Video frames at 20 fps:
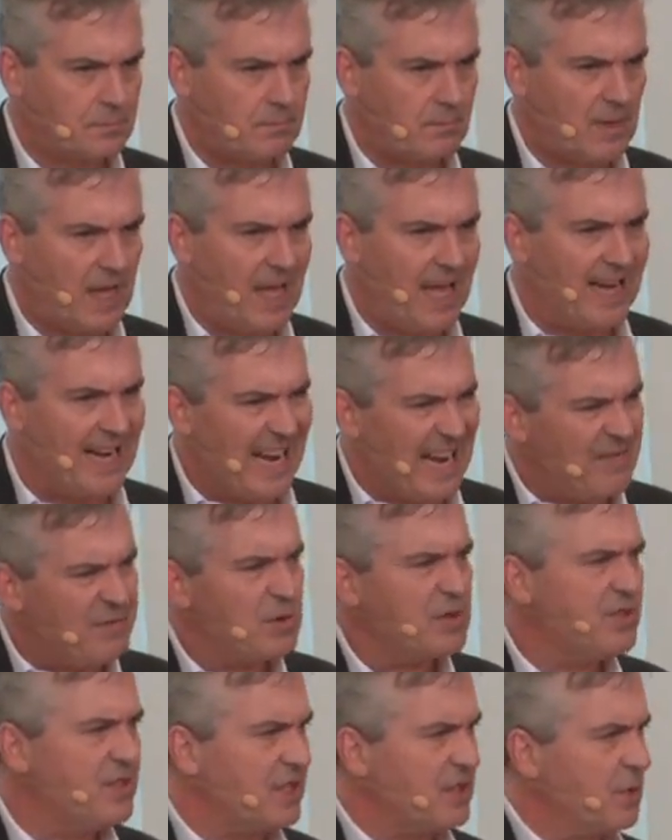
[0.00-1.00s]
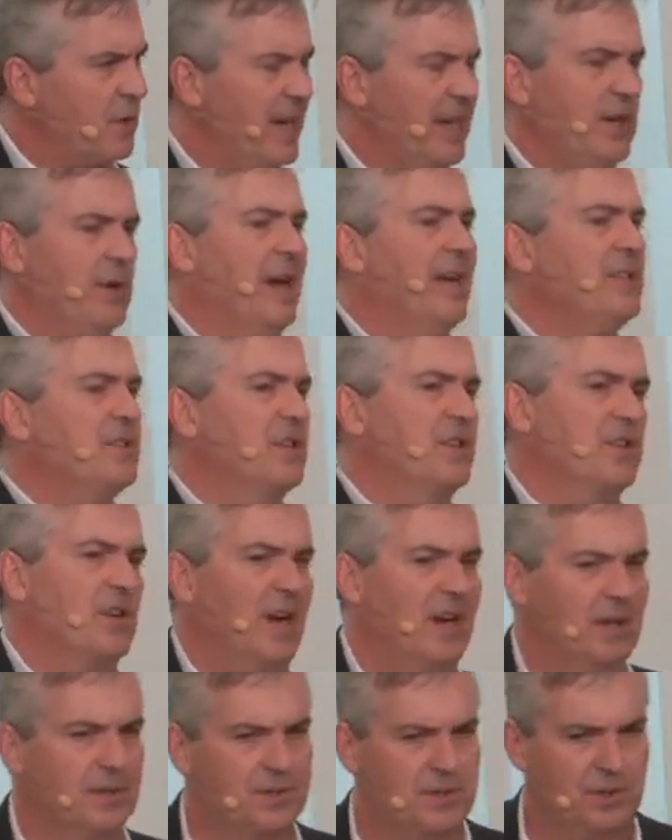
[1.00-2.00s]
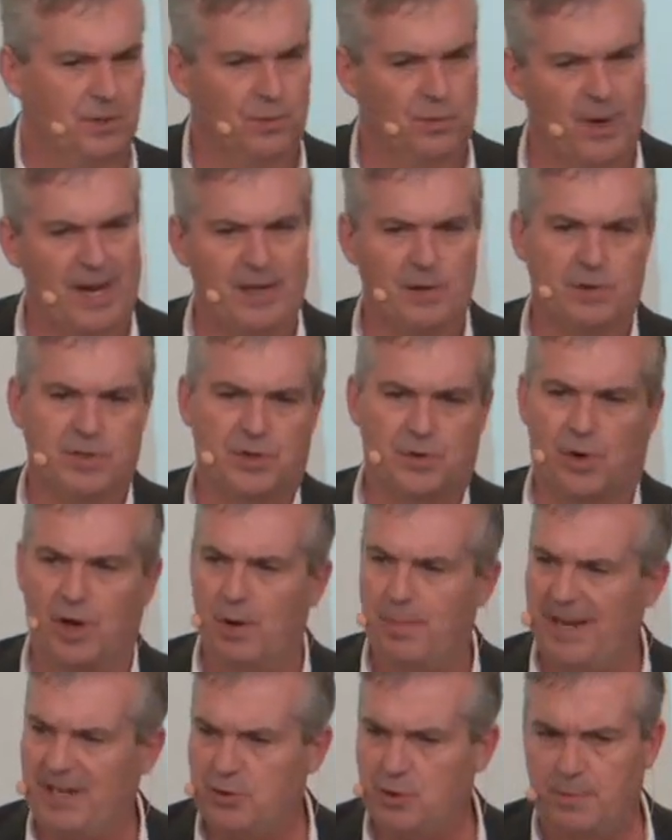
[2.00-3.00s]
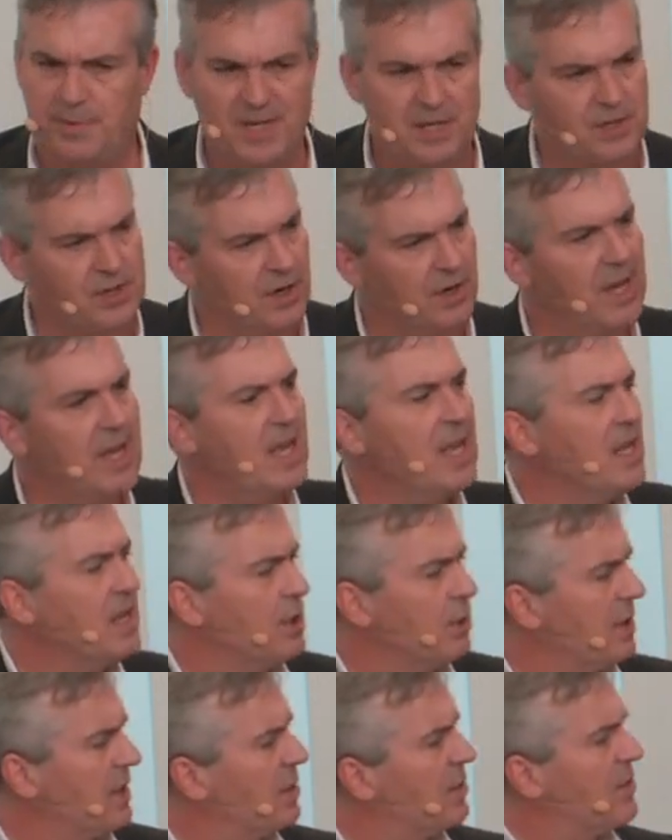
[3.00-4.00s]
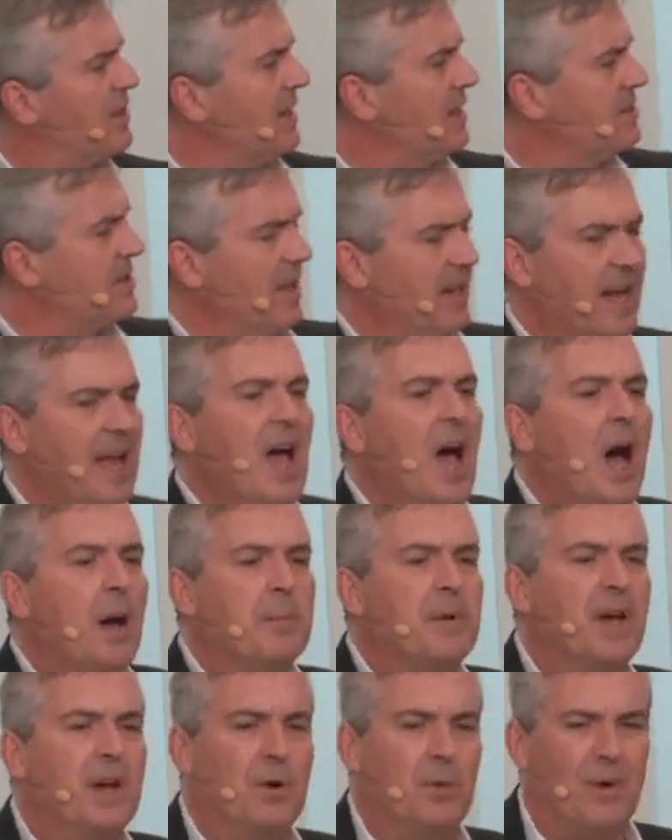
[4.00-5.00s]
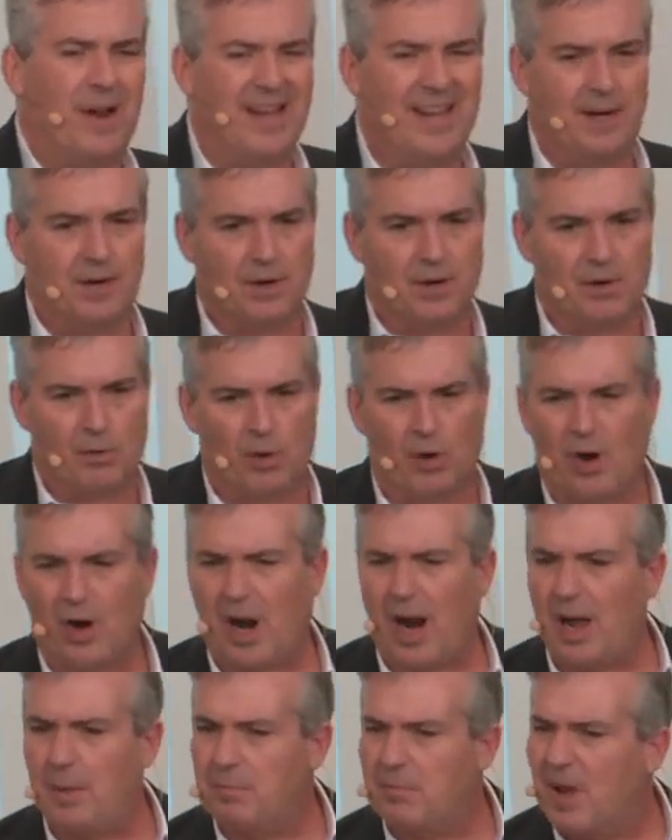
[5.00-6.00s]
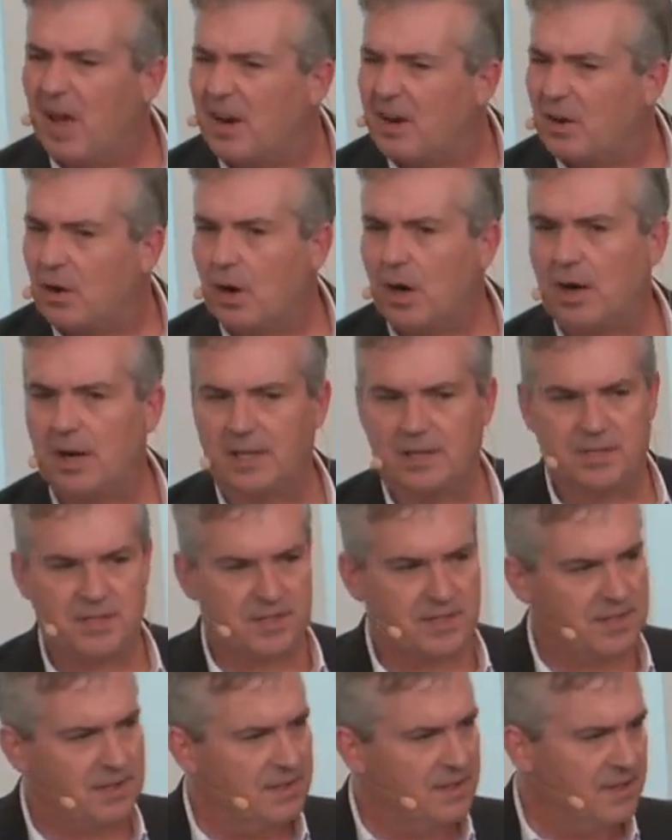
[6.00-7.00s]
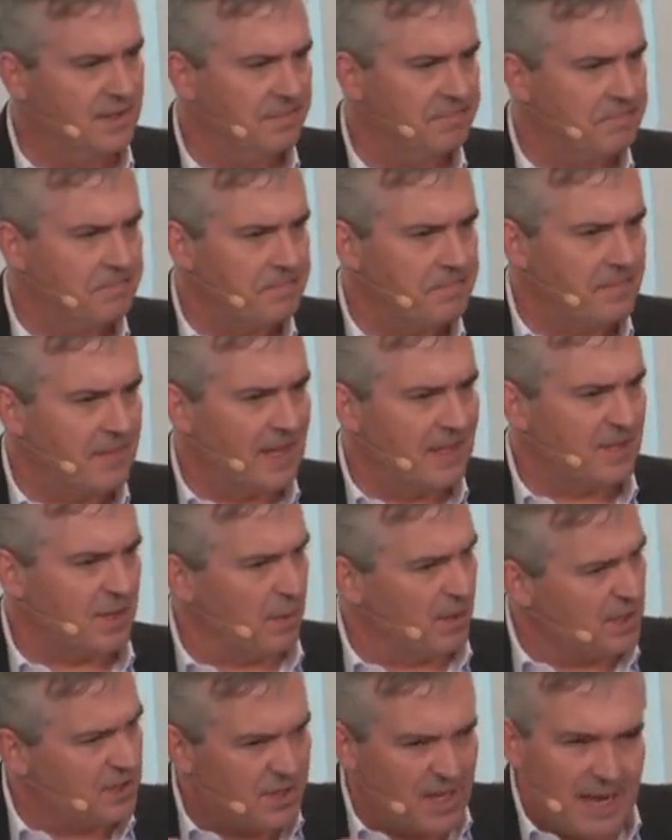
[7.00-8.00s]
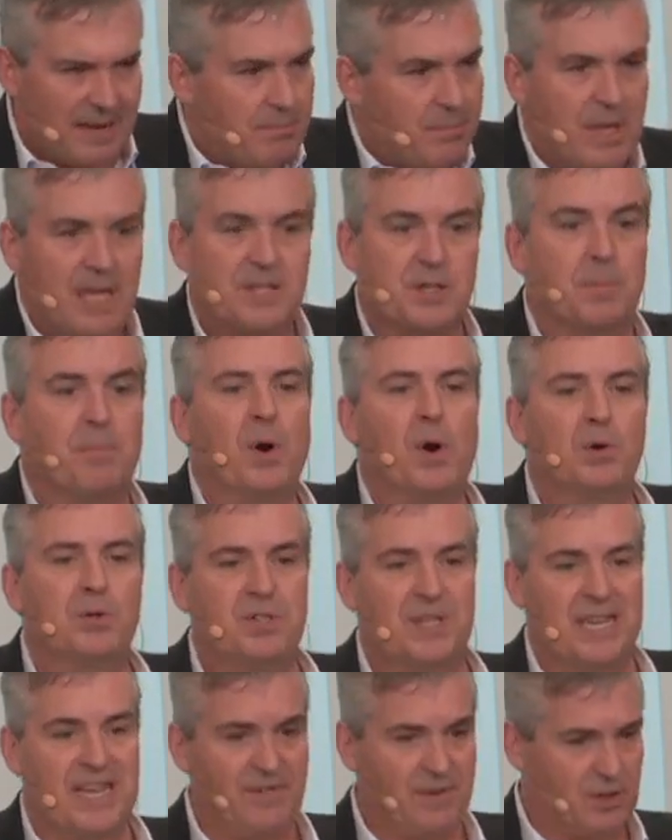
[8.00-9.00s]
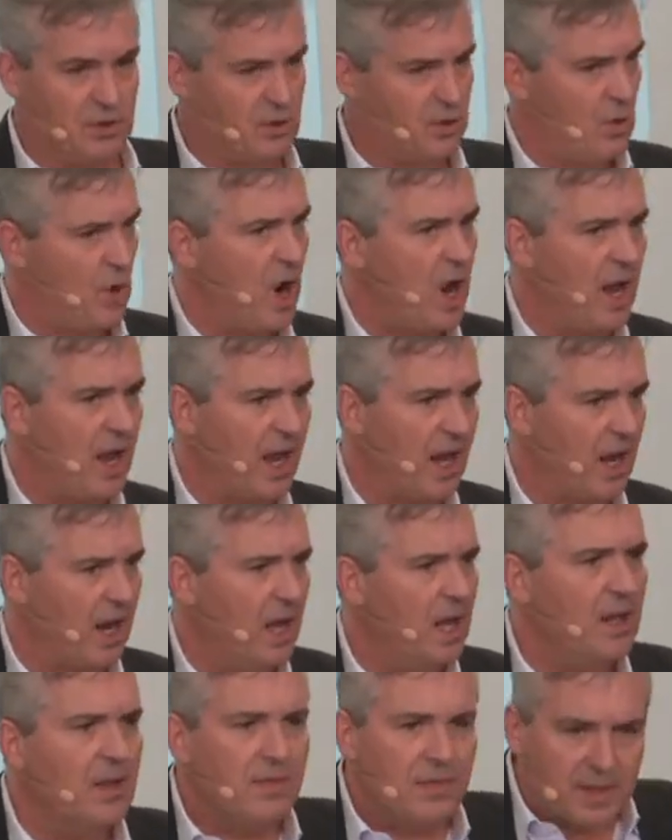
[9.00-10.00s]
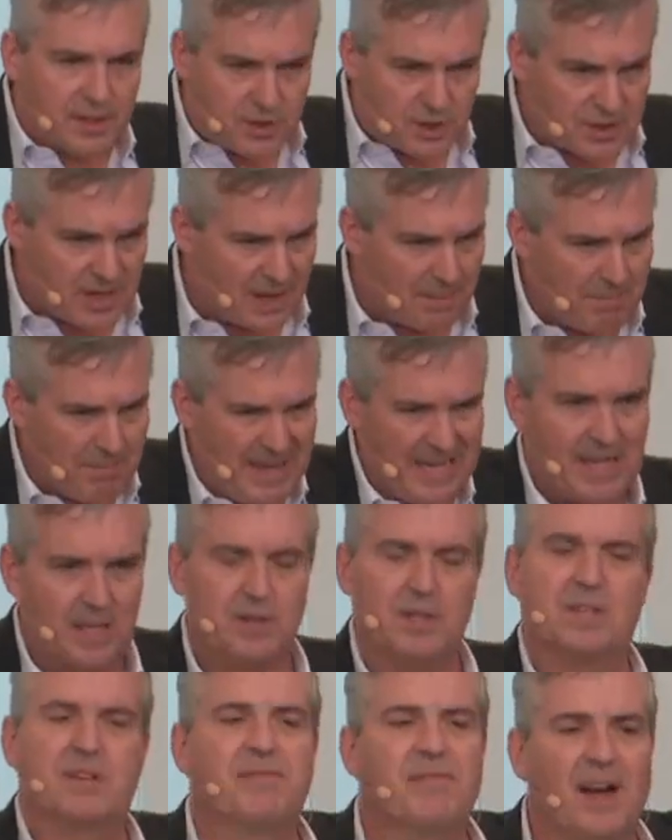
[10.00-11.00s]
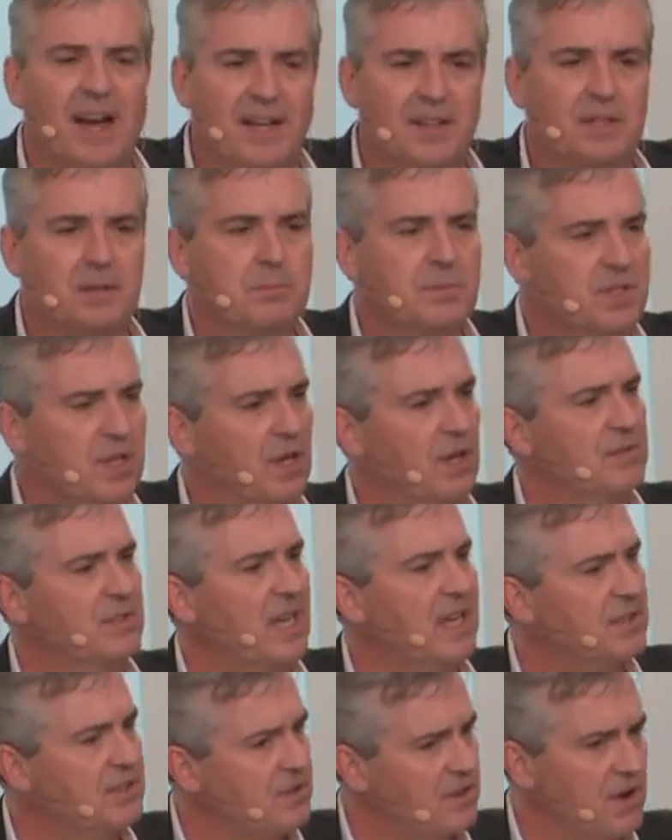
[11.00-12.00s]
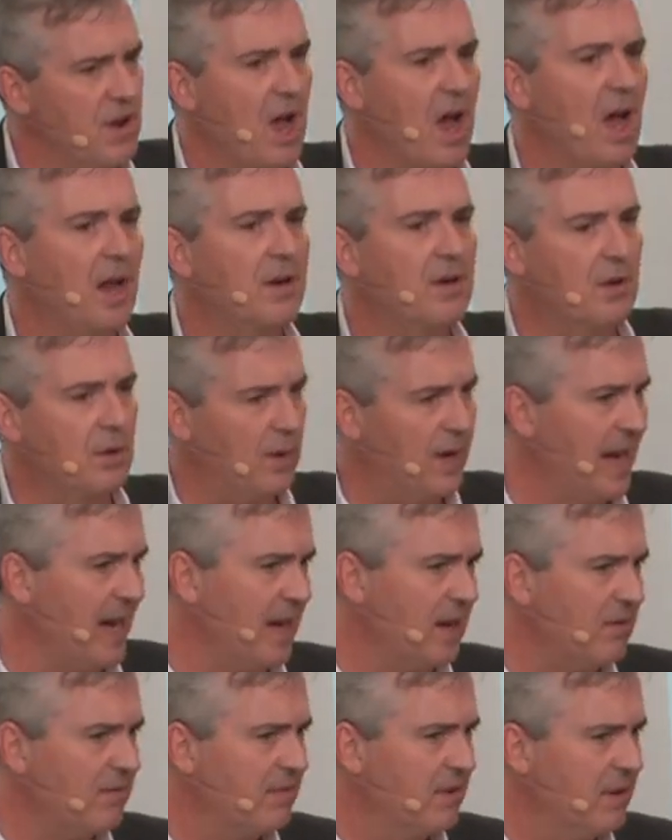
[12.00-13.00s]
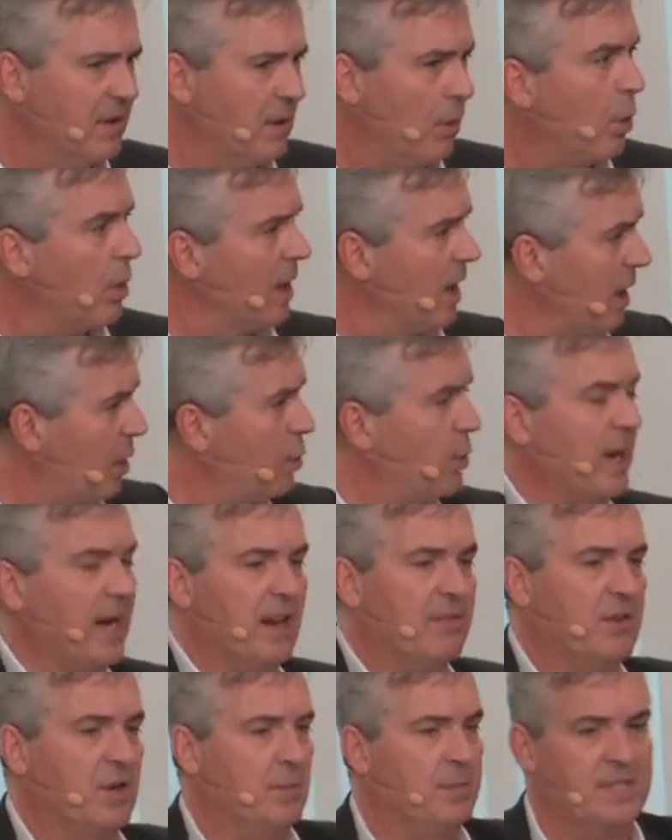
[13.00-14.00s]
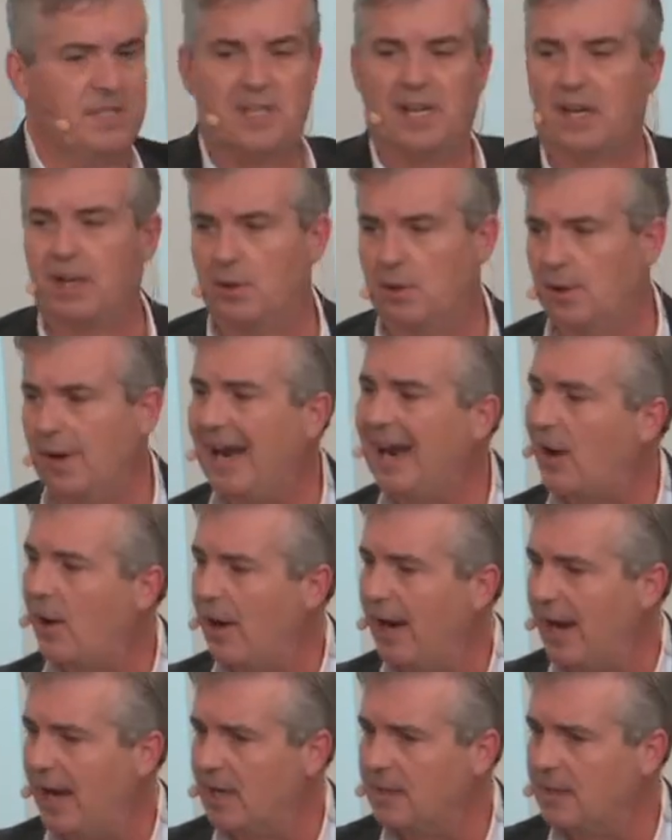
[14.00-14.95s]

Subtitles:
And after sixth grade, you ask a child to write you a story or paint you a picture, you'll hear things like, I'm not a writer, or I'm not an artist. So it just, as opposed to even trying, they just immediately define themselves as not creative, or not creative in a particular area.